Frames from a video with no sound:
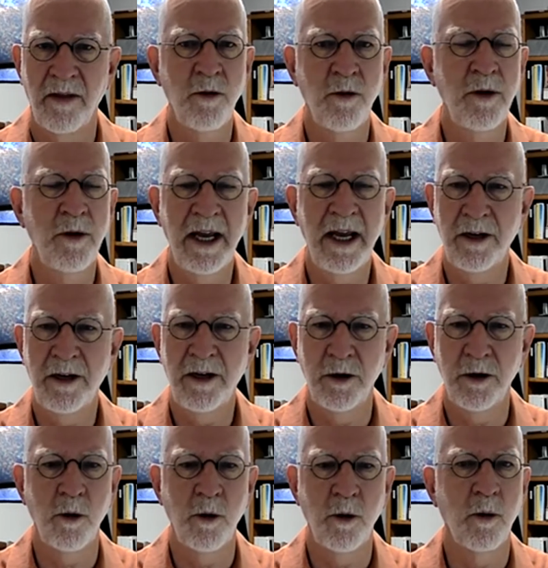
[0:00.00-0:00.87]

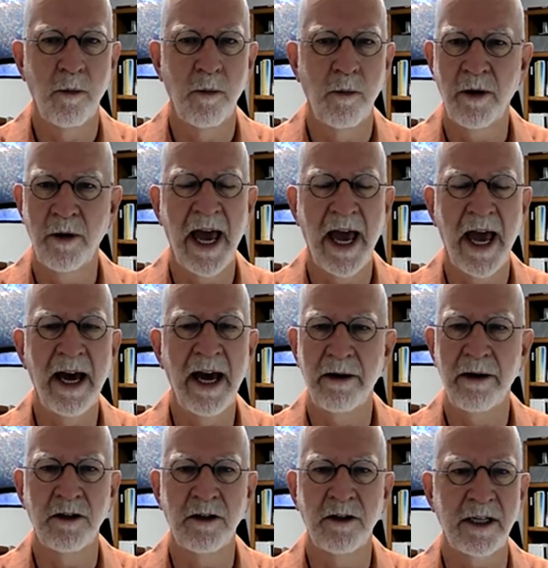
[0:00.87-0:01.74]
you
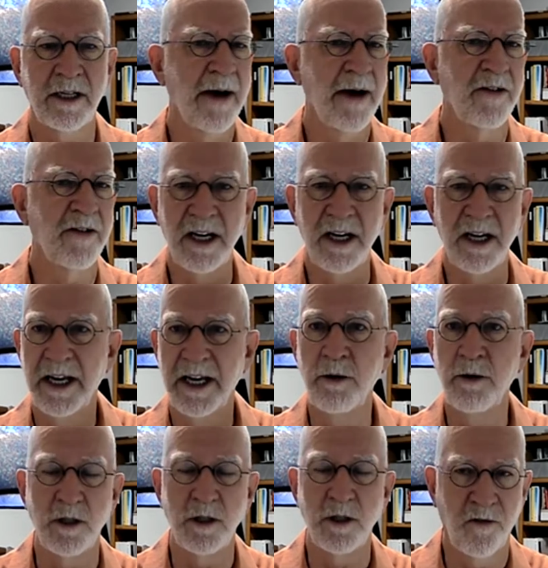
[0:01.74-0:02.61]
can't just have a
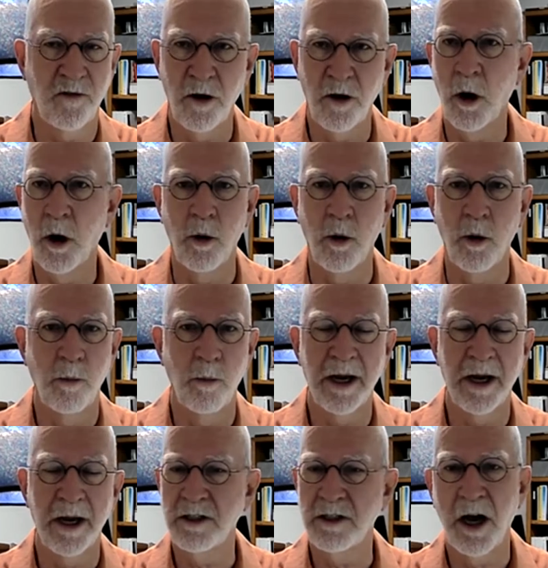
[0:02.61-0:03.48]
continuous flow
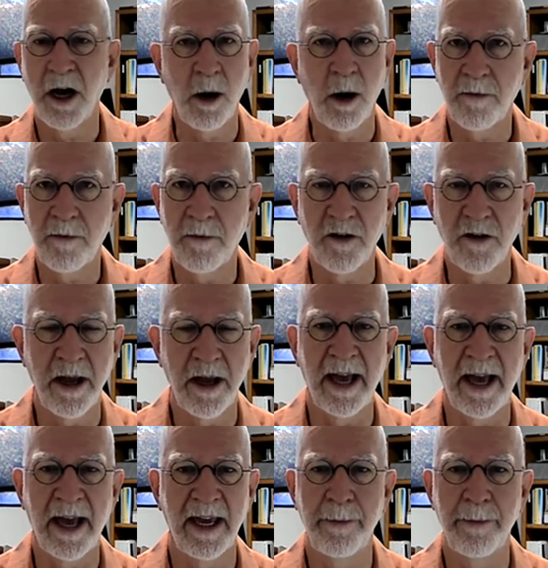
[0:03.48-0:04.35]
because the aquifer
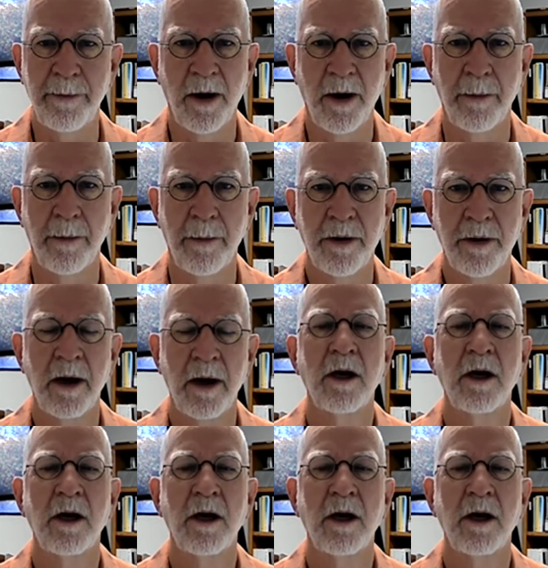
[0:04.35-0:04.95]
can't keep up.